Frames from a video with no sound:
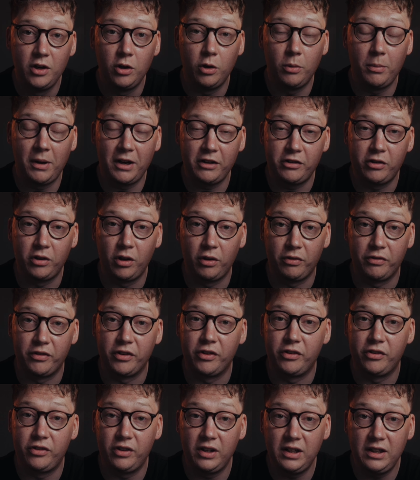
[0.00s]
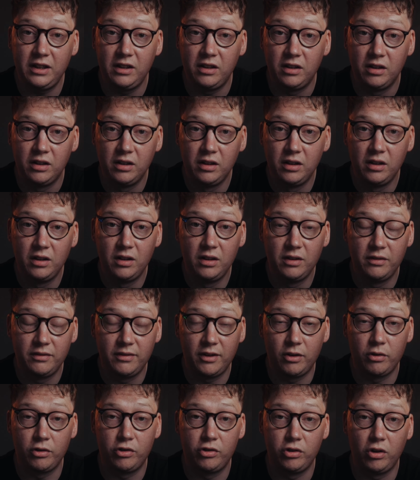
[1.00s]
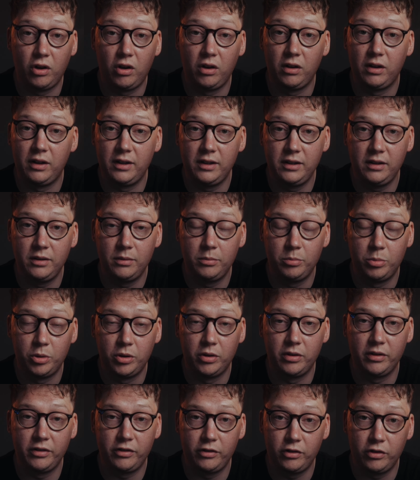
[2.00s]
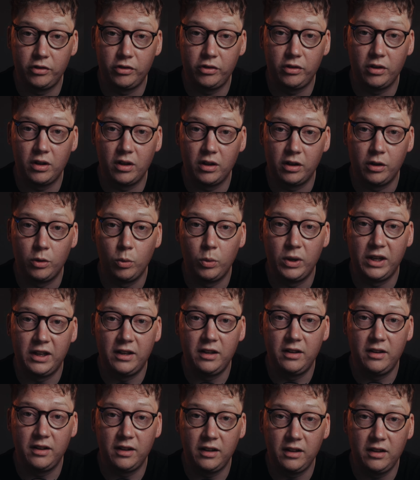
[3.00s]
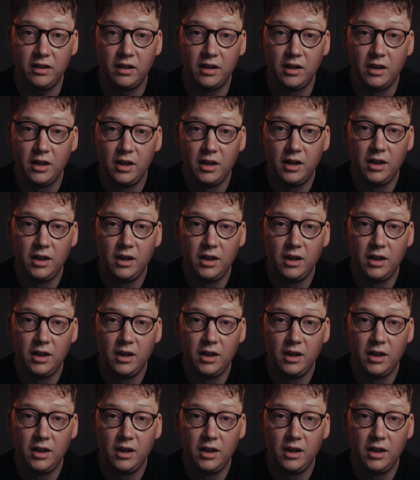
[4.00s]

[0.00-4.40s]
whom I'm actually off to see very shortly, but it's just a coinky dink.